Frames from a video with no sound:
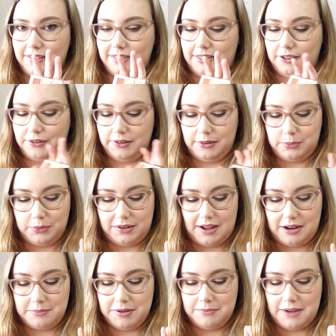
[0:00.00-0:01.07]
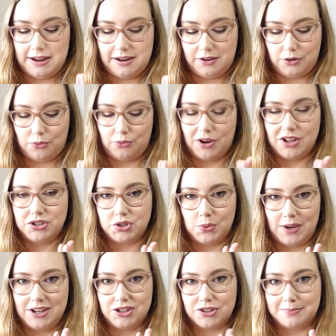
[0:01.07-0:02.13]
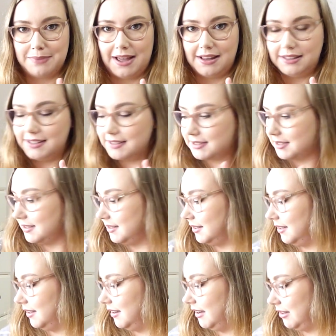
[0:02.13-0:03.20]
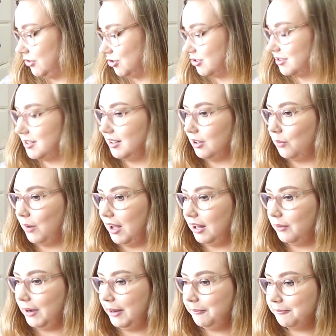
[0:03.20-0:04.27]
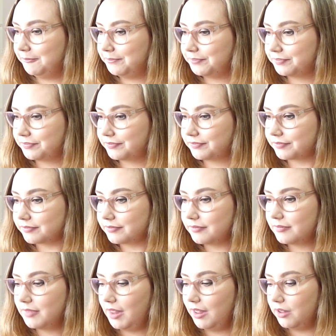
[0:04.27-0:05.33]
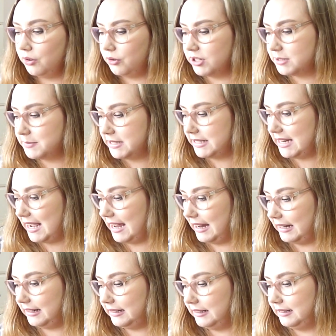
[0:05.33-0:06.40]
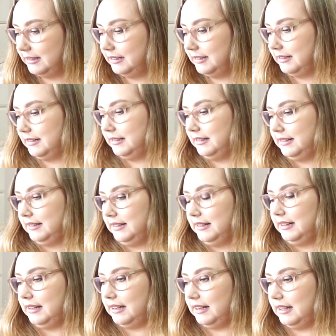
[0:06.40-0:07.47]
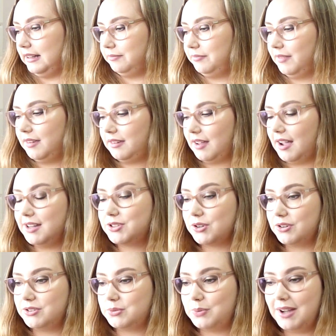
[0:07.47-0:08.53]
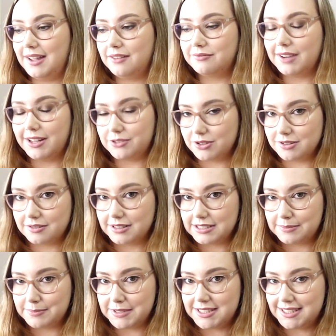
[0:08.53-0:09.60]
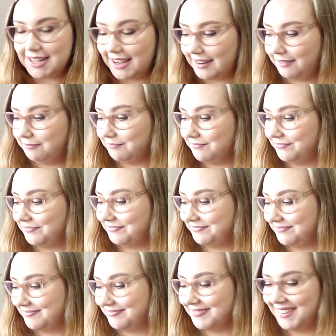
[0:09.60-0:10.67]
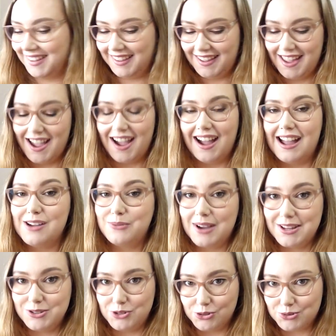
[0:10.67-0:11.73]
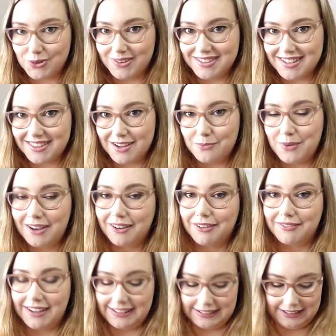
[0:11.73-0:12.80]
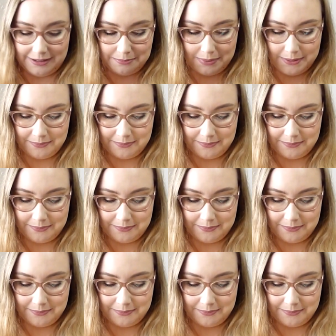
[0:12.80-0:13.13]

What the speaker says: those would kind of be my graduation palettes, which is still a while away. Christmas Day. I don't wear red on Christmas Day. I wear neutrals and then wear a red lip.